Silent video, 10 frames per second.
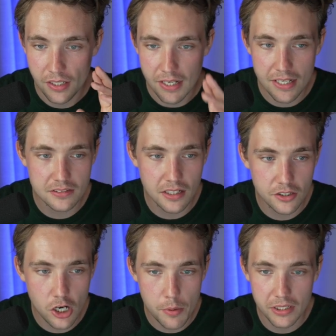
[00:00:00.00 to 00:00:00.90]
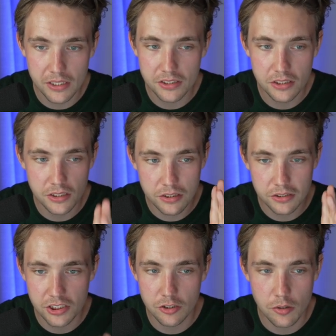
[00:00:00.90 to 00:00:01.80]
Inside CopyLeaks here,
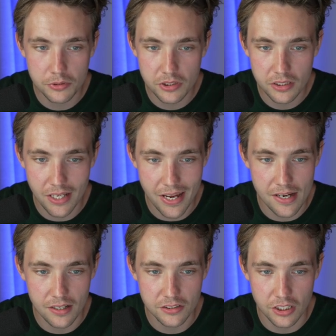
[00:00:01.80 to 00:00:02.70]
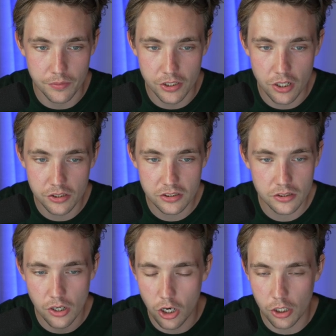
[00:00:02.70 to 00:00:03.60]
0% AI generated content,
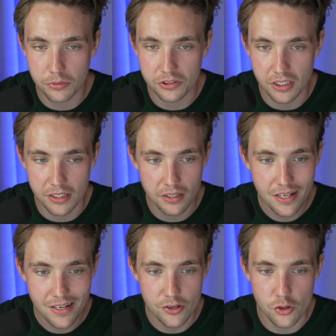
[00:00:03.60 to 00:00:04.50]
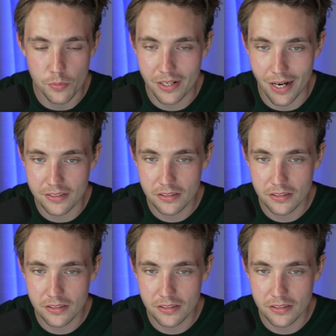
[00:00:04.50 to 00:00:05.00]
100% humanized